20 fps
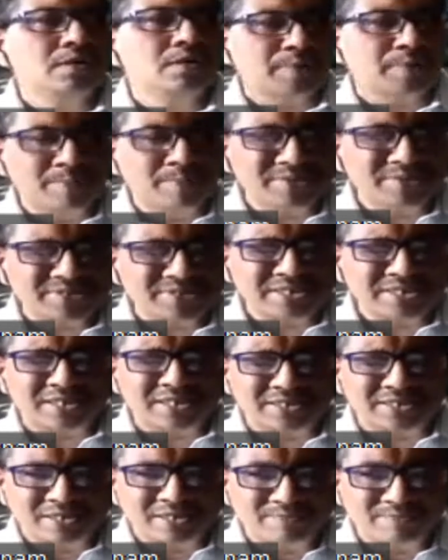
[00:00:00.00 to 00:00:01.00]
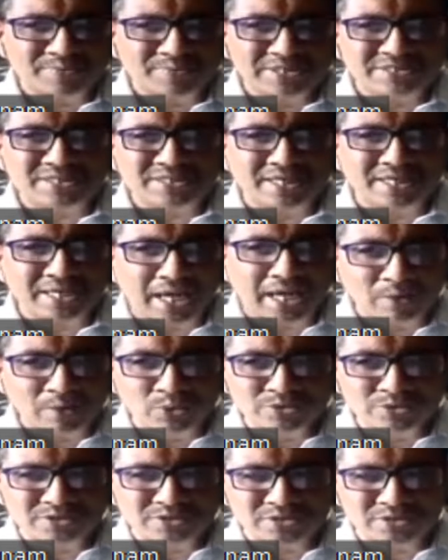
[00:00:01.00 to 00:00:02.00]
public sector companies like
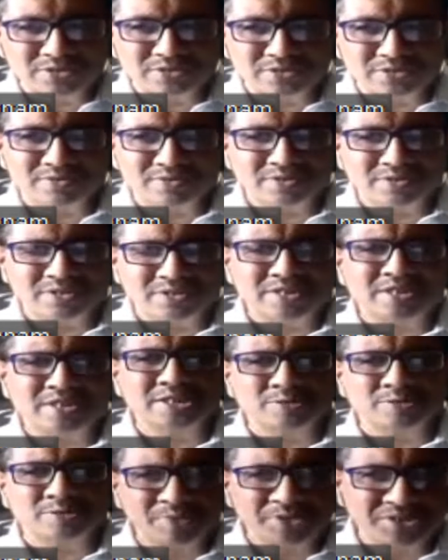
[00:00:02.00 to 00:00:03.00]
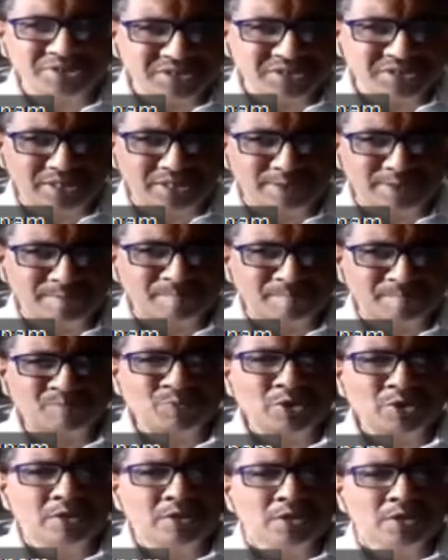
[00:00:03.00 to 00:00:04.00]
IOC, HPCL.
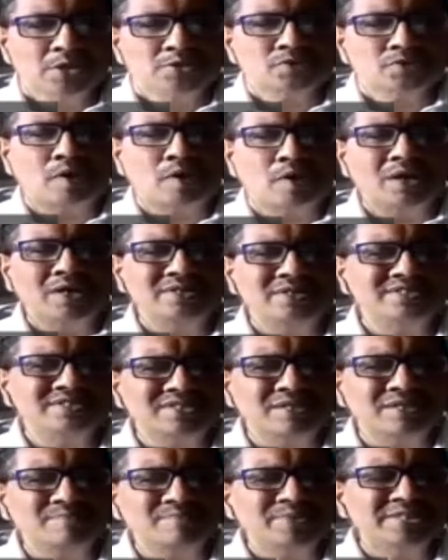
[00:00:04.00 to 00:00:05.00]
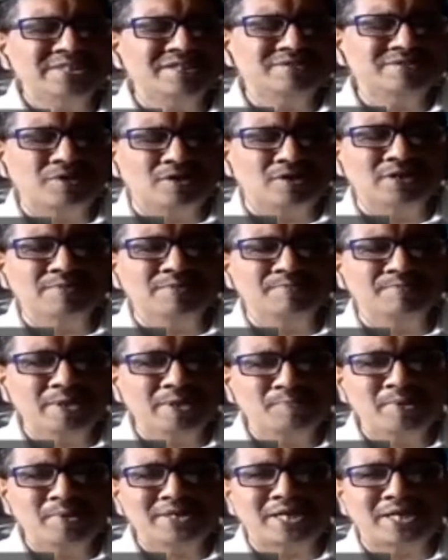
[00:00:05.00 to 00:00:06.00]
So all these companies have drawn up
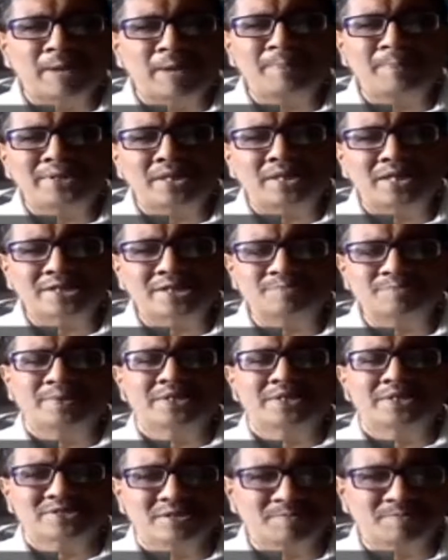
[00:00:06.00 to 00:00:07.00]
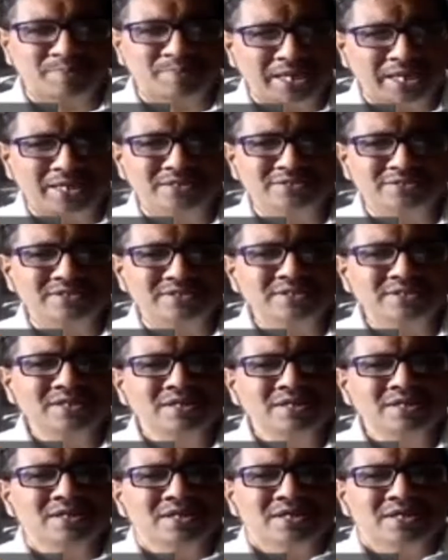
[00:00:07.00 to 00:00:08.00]
big capital expenditure plans.
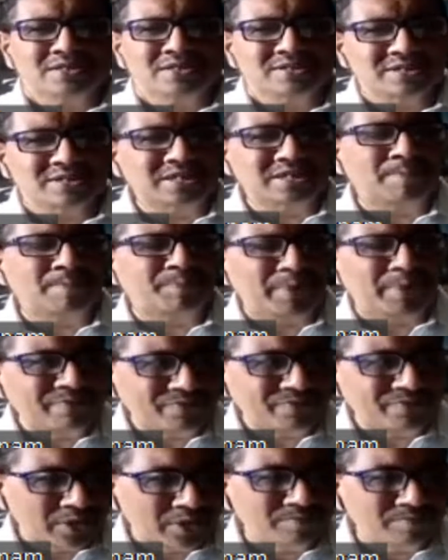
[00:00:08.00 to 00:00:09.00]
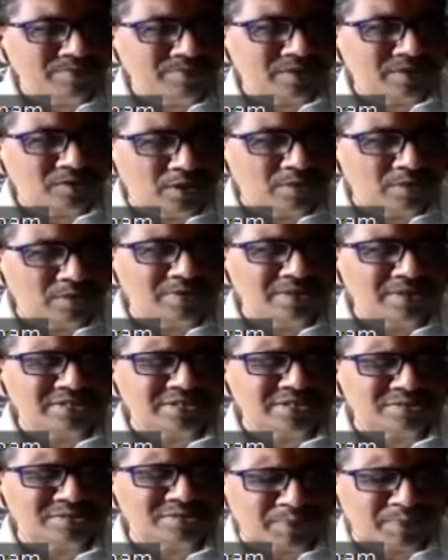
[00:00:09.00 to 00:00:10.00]
This is apart from the government
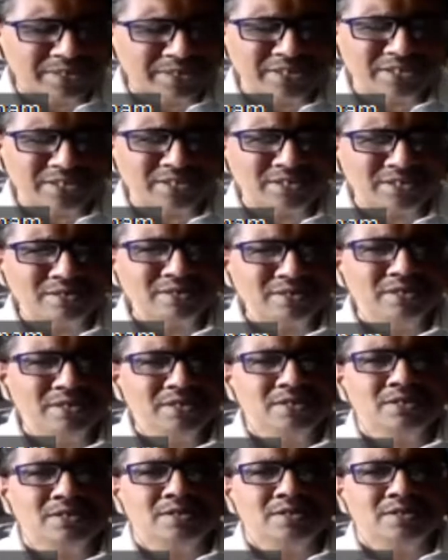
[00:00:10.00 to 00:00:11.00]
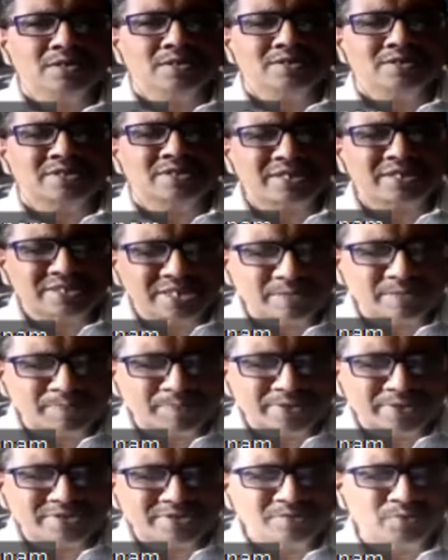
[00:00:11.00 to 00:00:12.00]
spending
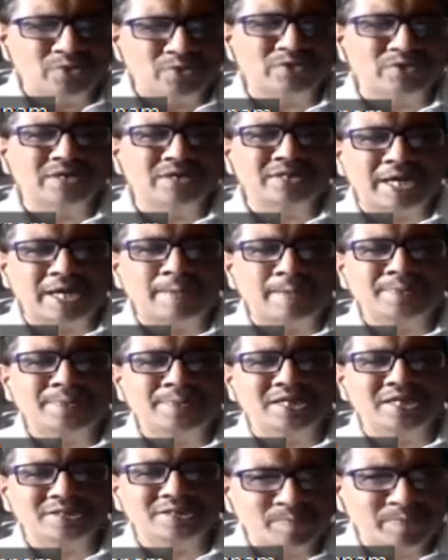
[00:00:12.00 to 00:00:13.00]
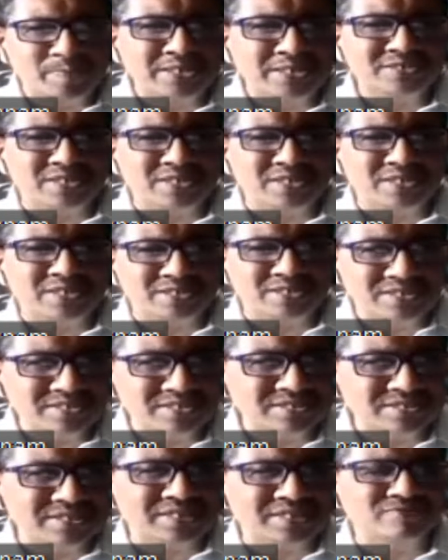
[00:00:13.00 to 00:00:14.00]
38% more on capital expenditure this
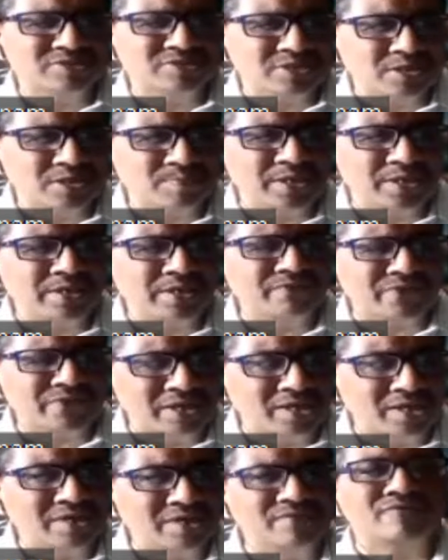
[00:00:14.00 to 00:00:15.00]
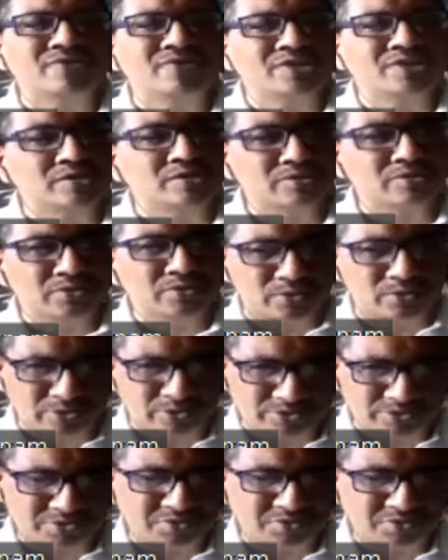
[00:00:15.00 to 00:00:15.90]
year, which will be 5,50,000 crores.